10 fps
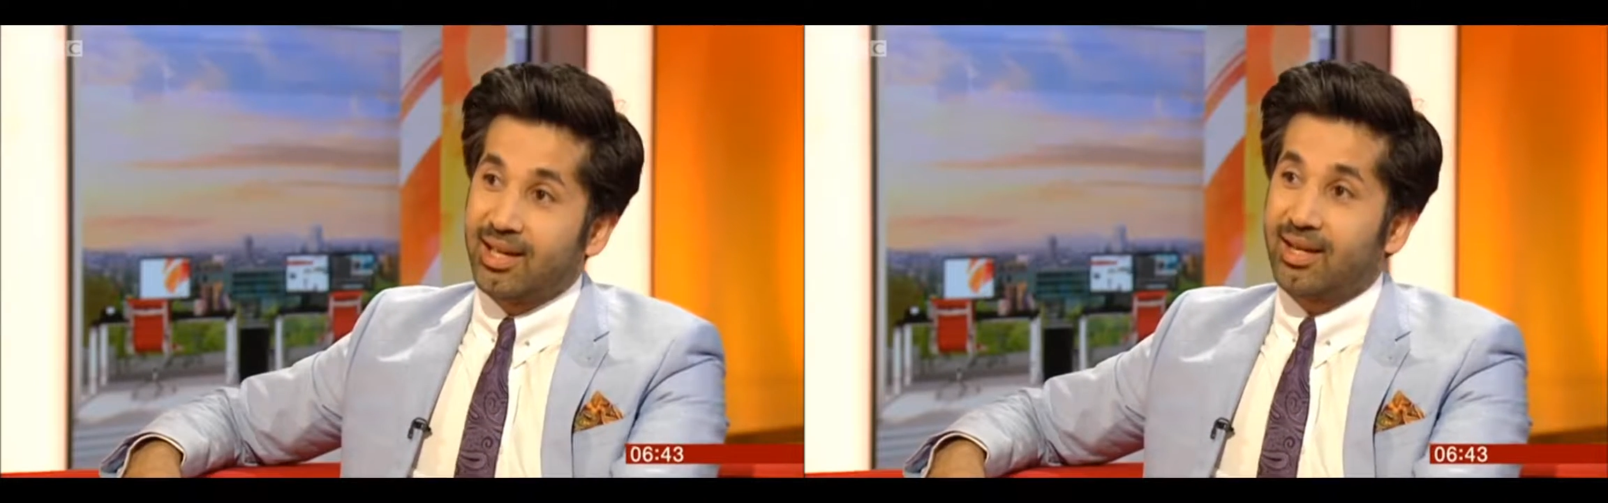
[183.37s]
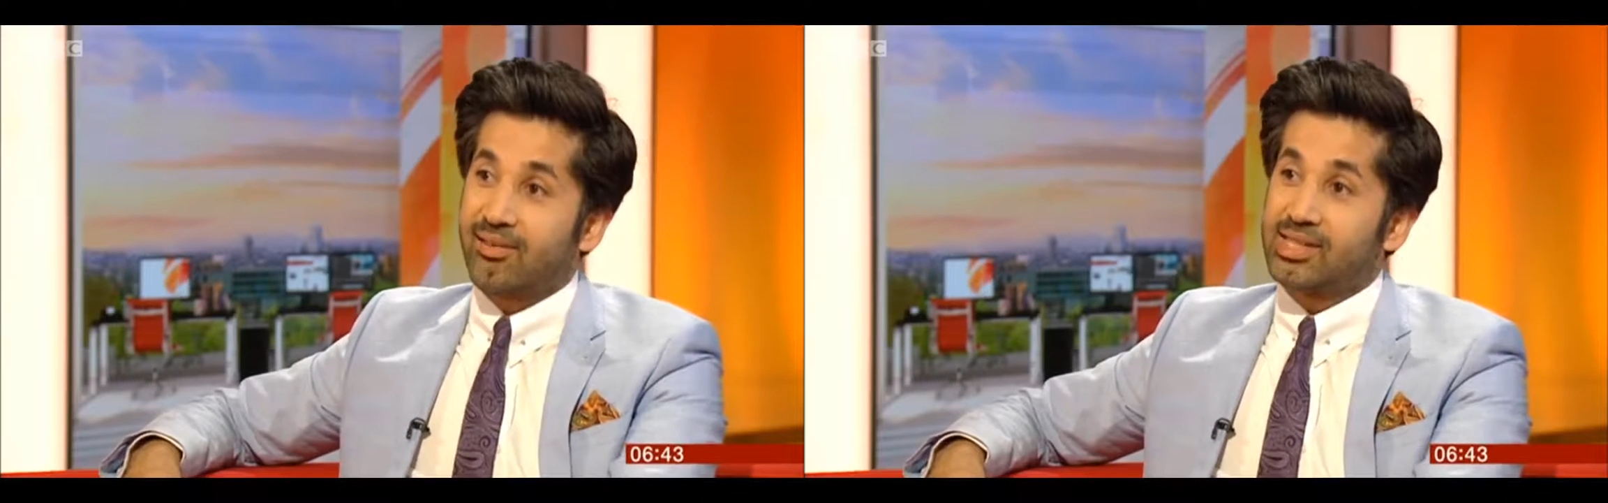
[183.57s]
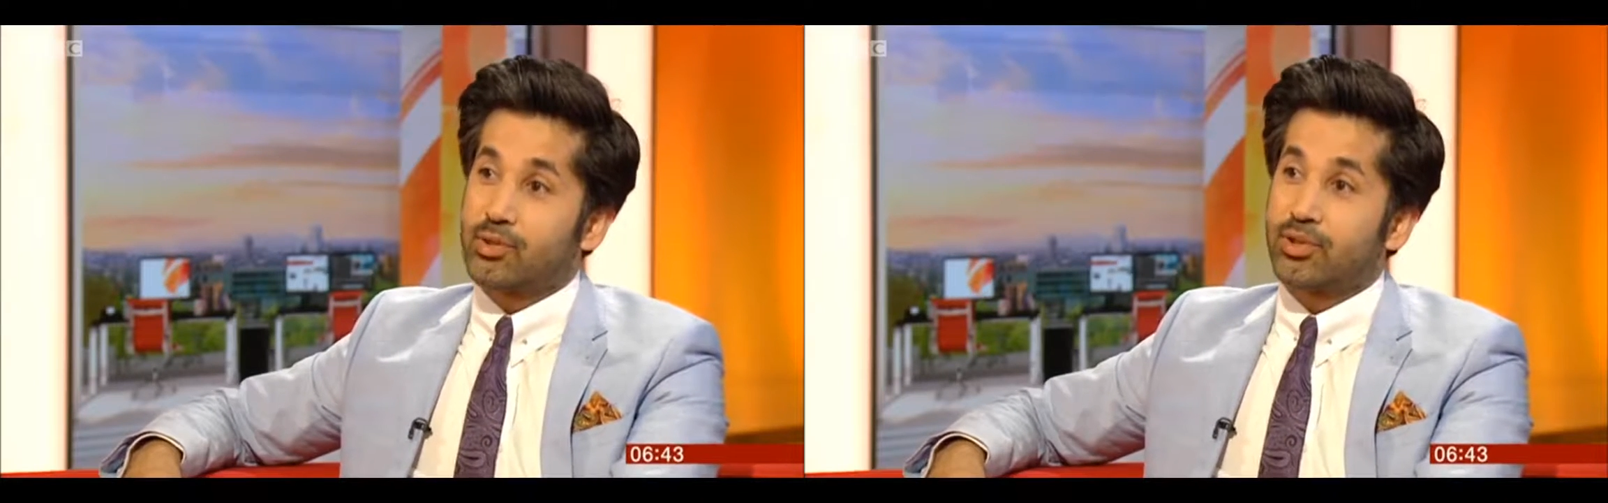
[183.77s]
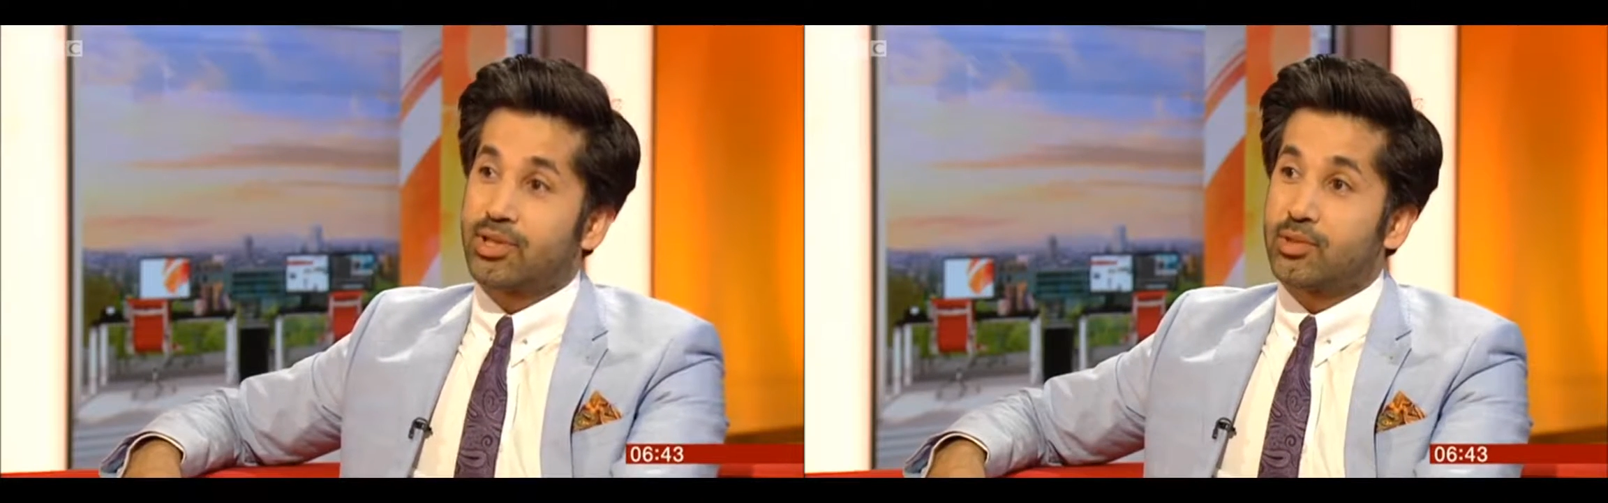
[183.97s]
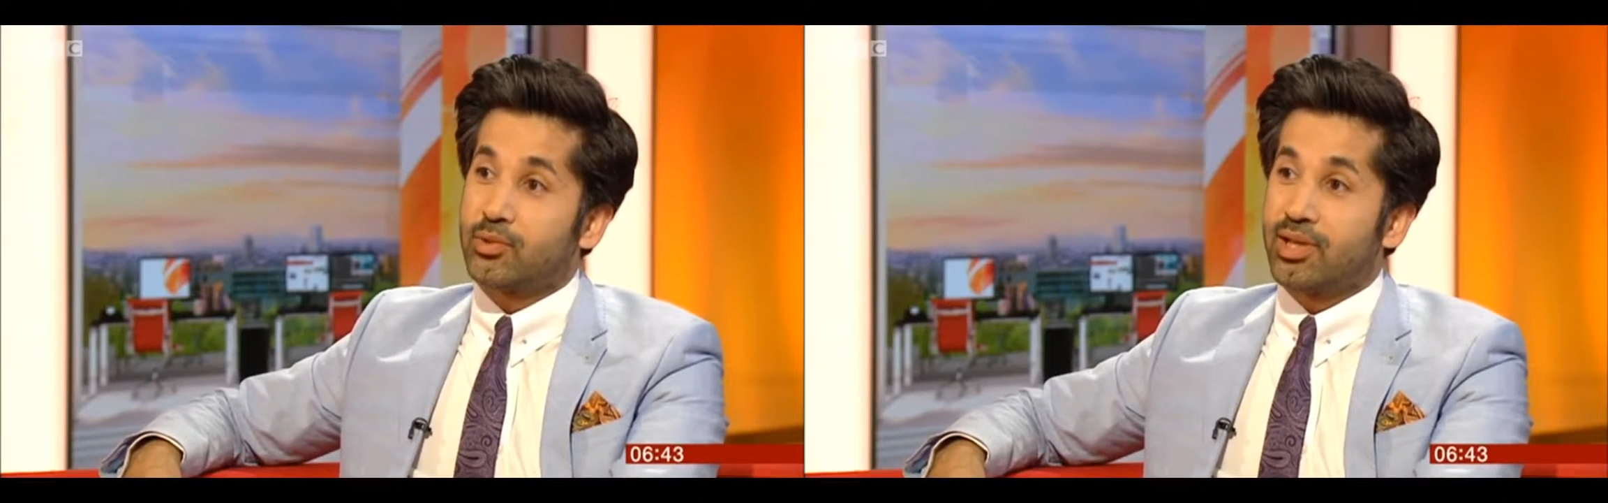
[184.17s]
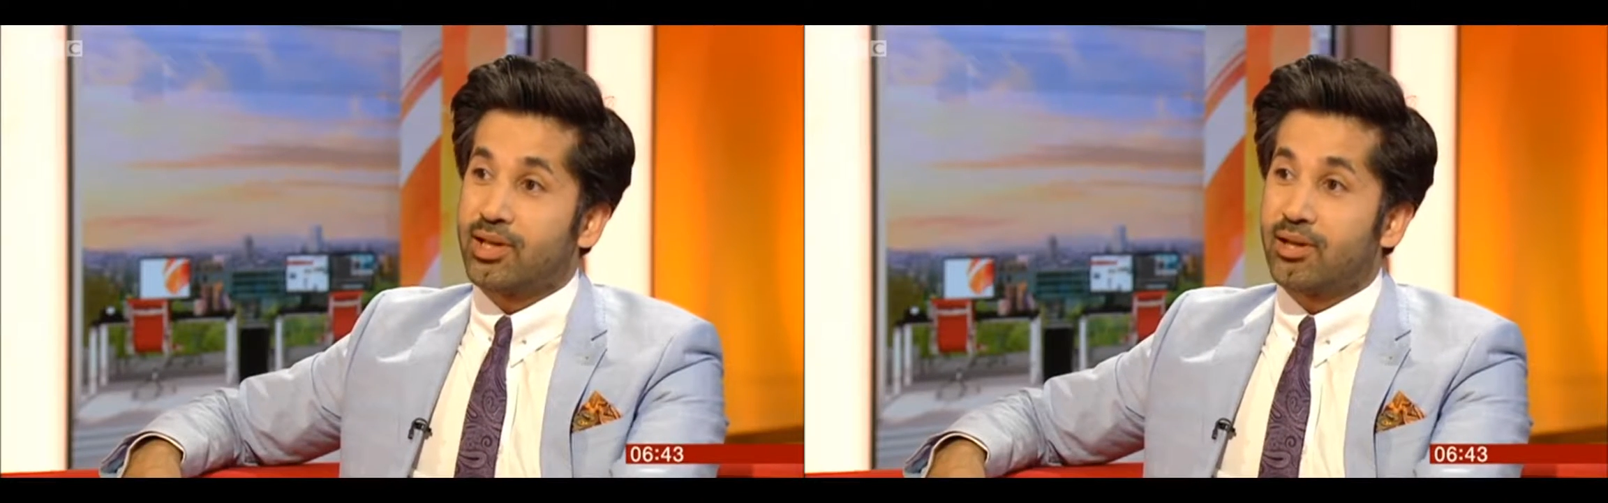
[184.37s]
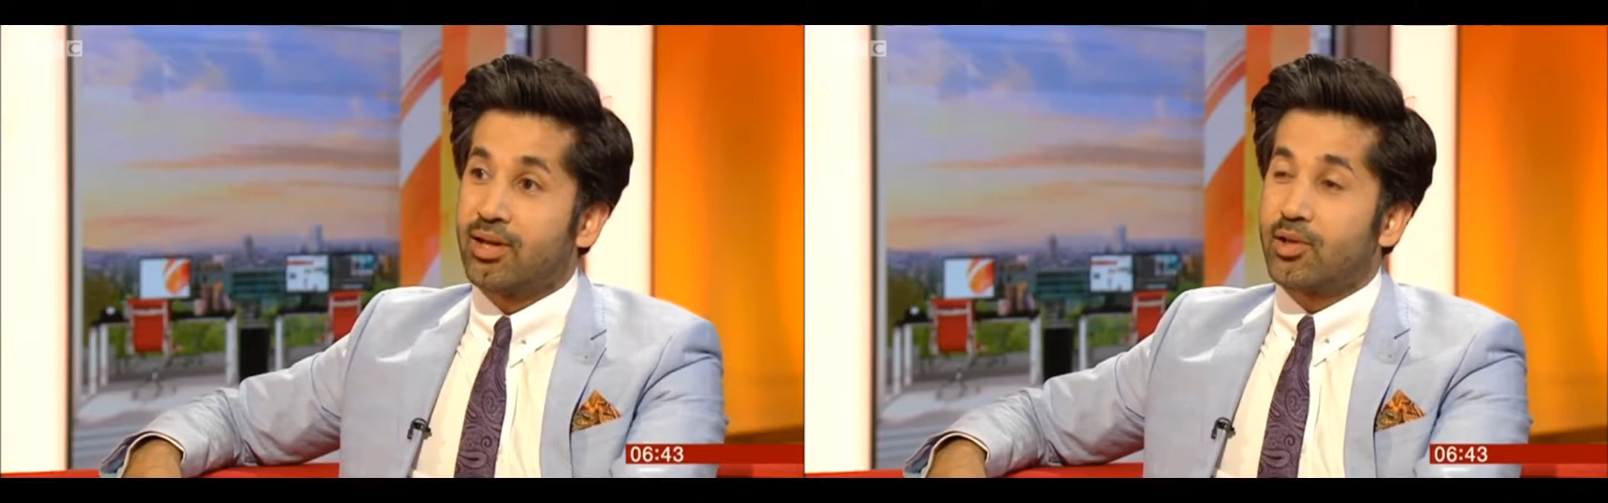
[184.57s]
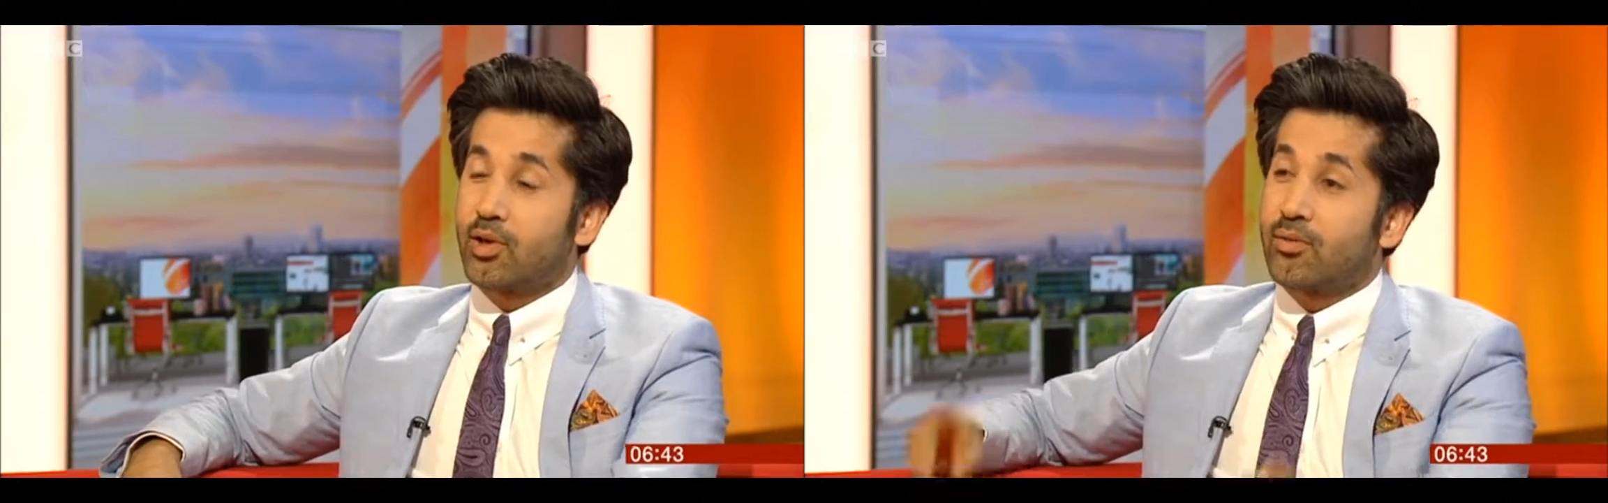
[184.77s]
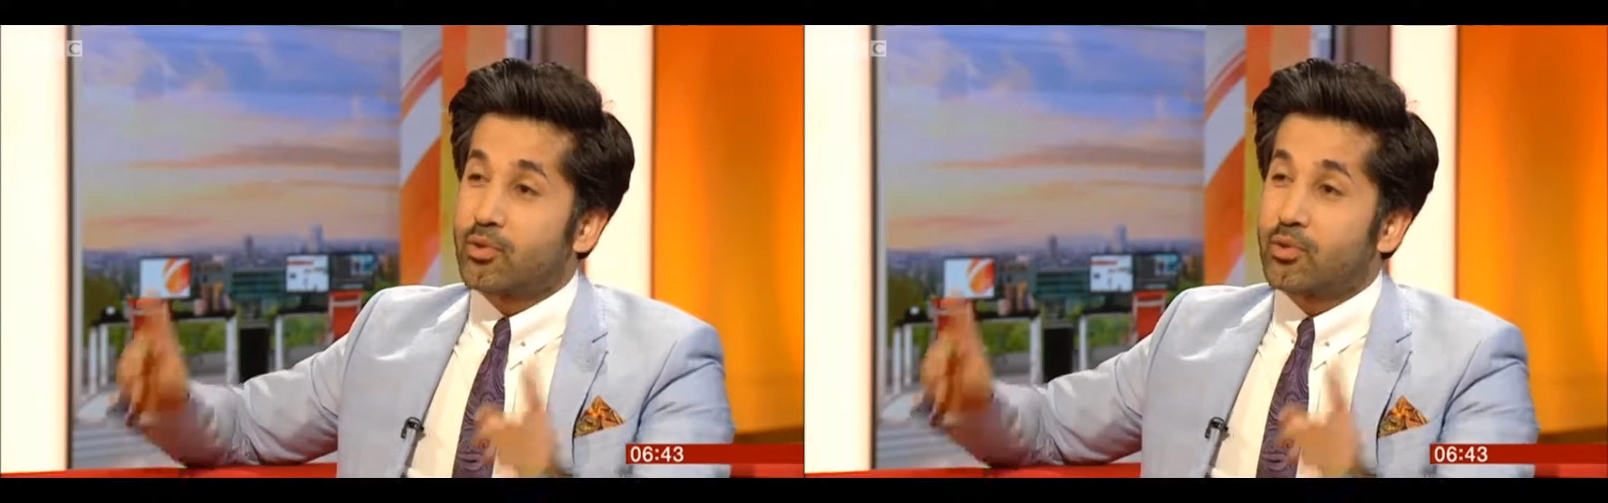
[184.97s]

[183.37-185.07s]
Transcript: resorted to their kind